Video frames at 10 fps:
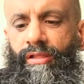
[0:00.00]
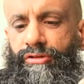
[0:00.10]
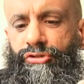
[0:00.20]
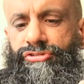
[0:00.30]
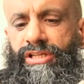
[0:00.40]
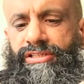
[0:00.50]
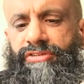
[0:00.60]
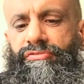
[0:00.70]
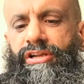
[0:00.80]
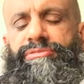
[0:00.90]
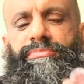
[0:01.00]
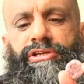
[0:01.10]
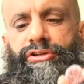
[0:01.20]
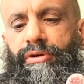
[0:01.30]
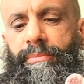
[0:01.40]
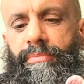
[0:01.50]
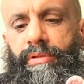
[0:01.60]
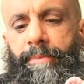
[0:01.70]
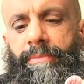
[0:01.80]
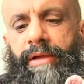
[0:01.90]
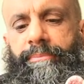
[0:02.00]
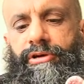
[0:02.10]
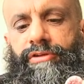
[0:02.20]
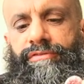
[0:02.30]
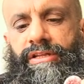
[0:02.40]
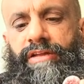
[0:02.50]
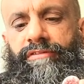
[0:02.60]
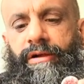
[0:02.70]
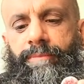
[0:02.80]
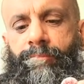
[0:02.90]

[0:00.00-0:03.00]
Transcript: Looks like a raspberry or a blackberry flavour.